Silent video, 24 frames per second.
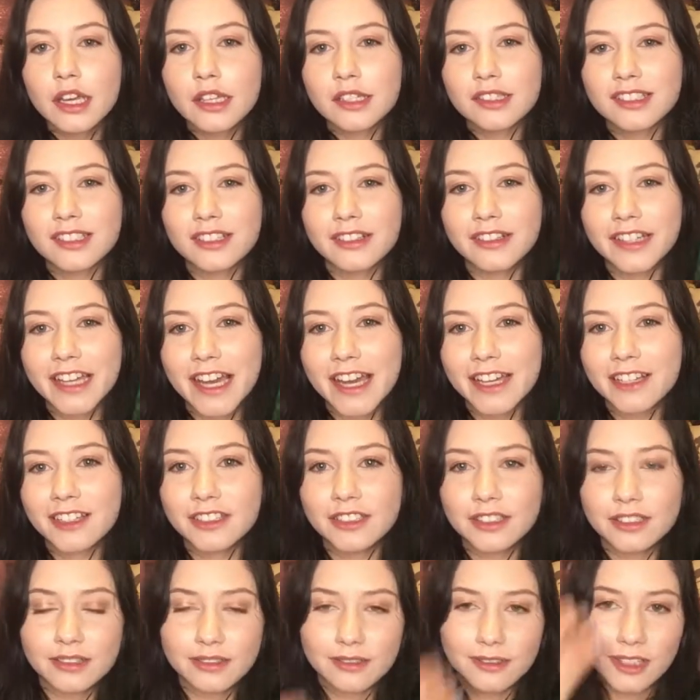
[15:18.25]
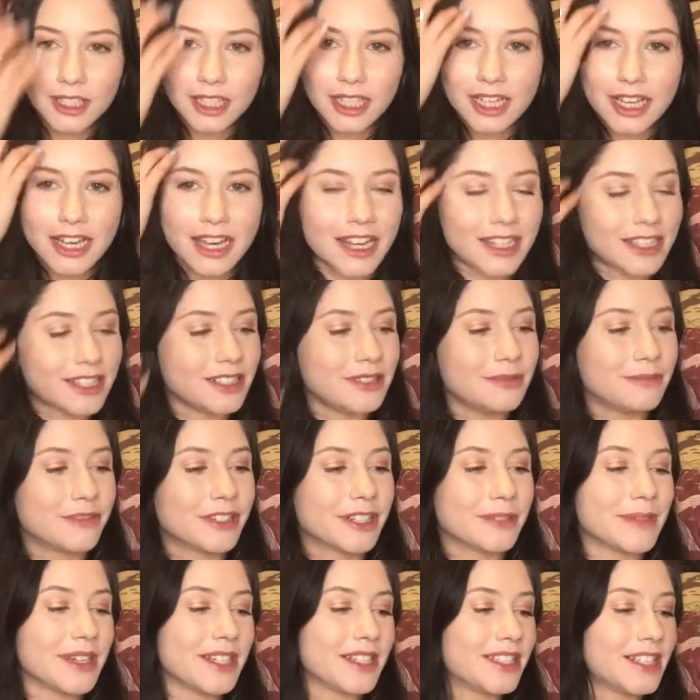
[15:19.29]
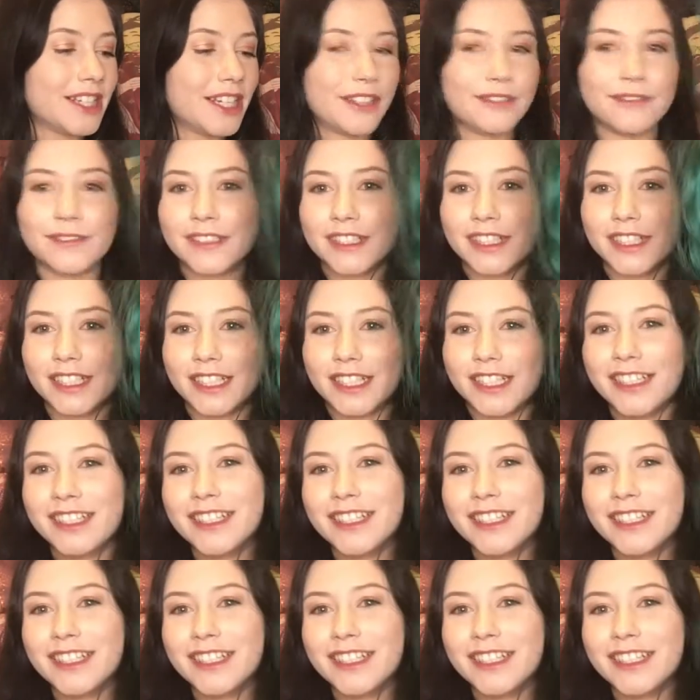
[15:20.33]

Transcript: So yeah, I couldn't I couldn't bring myself to